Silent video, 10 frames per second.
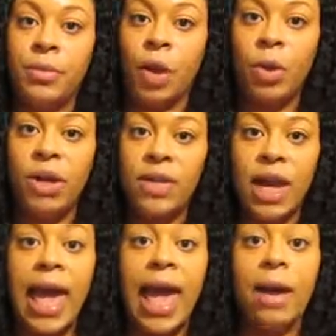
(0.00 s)
weave
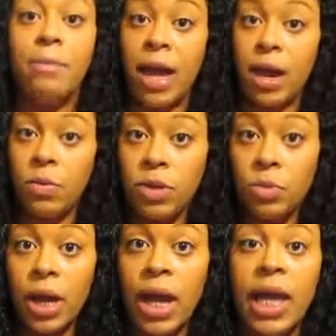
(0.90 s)
that I had, my hair was
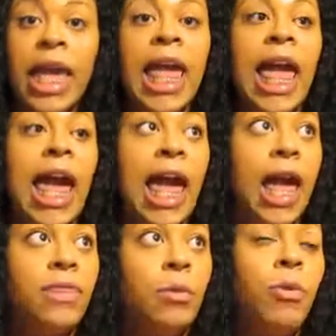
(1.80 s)
red. I
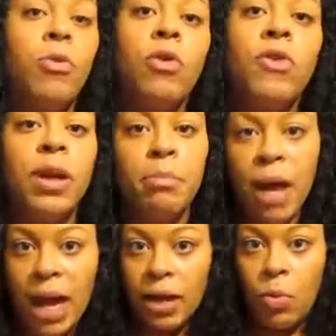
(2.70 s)
had the Peruvian
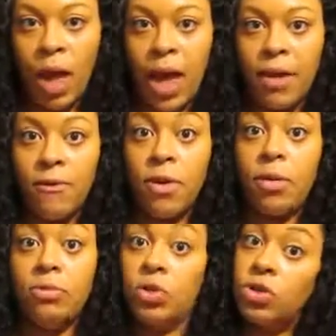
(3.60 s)
Body Wave
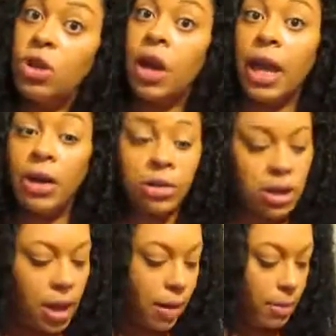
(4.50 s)
from New Star Hair
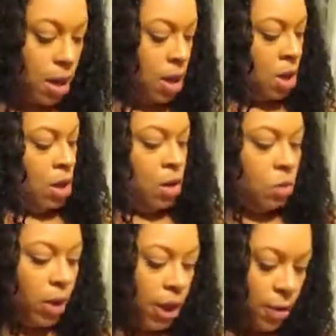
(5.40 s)
Team.
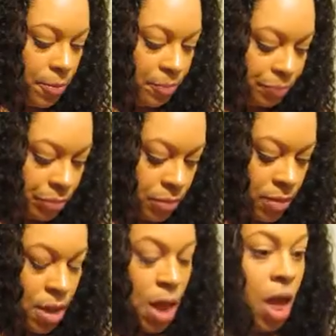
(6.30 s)
Well,
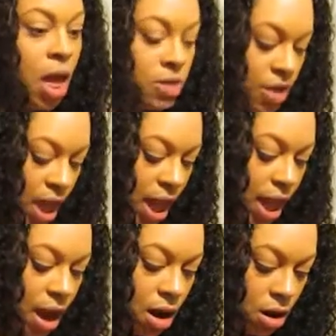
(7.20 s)
the
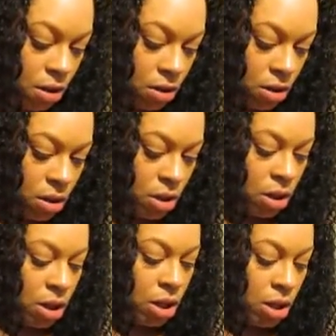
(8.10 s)
hair
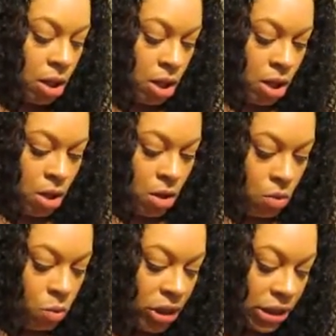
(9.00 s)

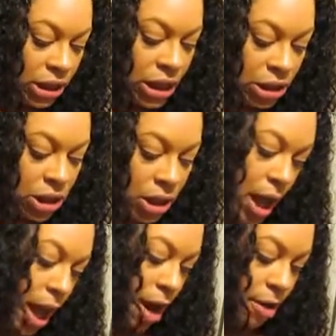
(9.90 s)
is good
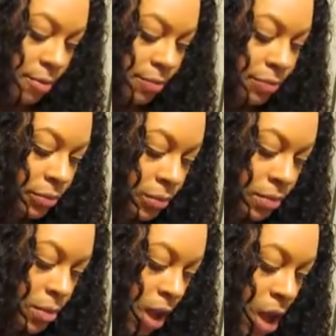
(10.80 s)
hair.
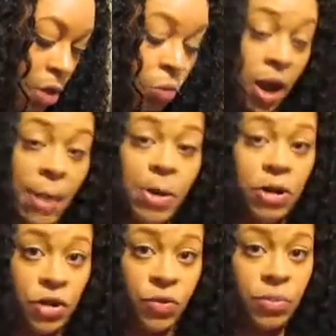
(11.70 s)
Would I
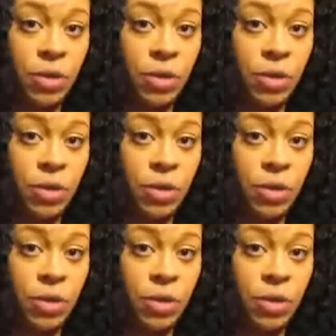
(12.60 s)
purchase from